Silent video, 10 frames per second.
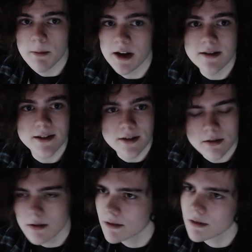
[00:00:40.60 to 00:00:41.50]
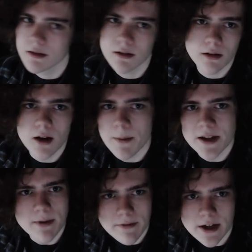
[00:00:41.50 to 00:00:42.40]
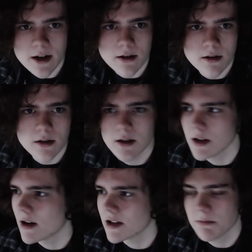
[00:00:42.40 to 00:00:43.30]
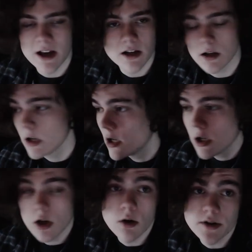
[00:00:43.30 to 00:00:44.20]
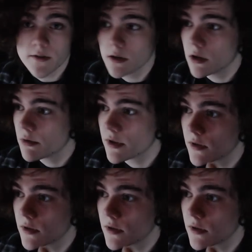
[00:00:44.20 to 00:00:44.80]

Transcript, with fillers: and I was like, I missed my video. You know, I was planning to, you know, it was a, it was a,